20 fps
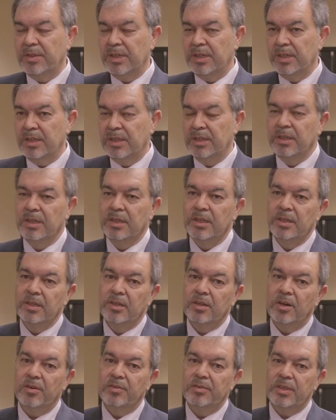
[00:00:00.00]
the
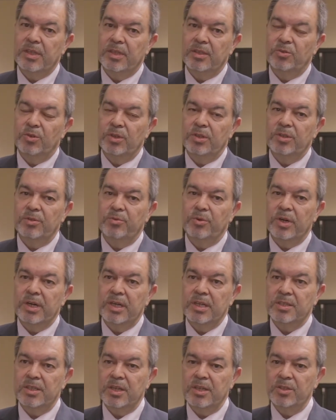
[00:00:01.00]

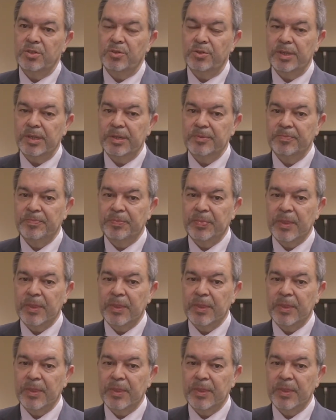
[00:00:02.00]
21st century.